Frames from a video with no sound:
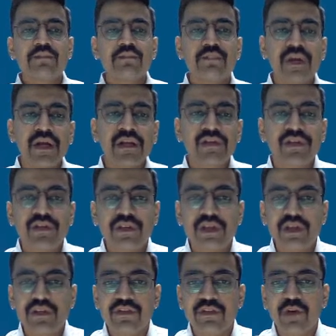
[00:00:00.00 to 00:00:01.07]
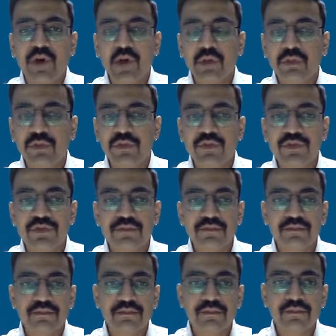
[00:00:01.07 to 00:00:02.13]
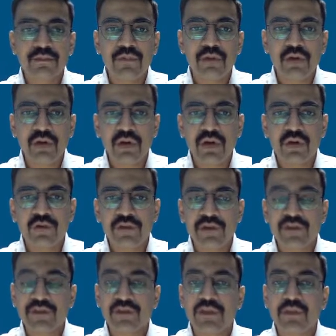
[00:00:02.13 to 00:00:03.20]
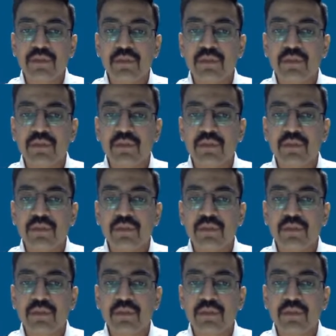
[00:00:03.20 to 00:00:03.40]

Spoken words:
price is almost always the